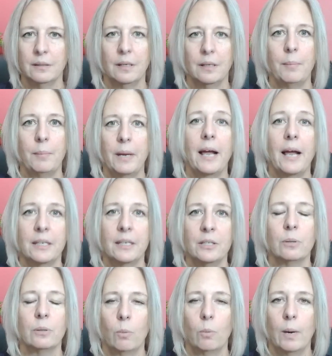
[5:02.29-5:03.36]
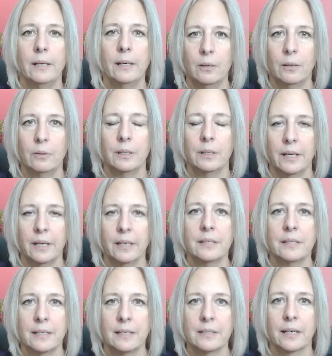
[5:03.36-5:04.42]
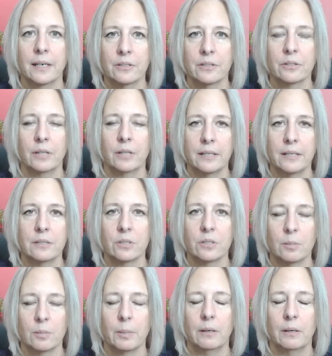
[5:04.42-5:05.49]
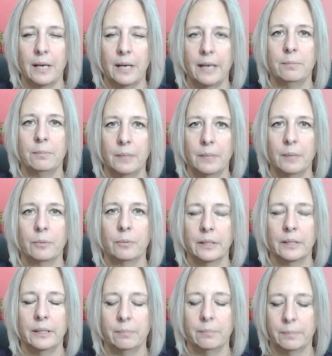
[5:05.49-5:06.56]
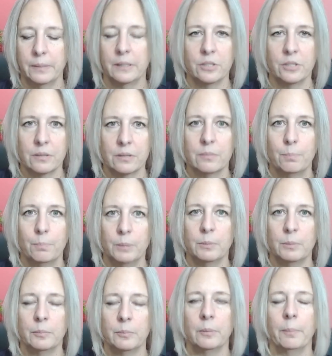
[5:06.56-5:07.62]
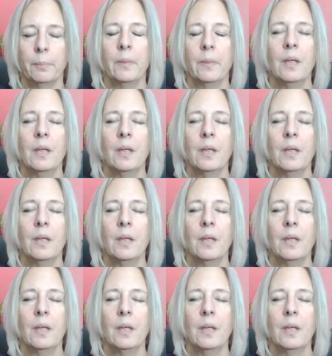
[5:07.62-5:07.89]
I mean, I can do a wine note in like 10 seconds or less, just about. I really can just boom, boom, boom.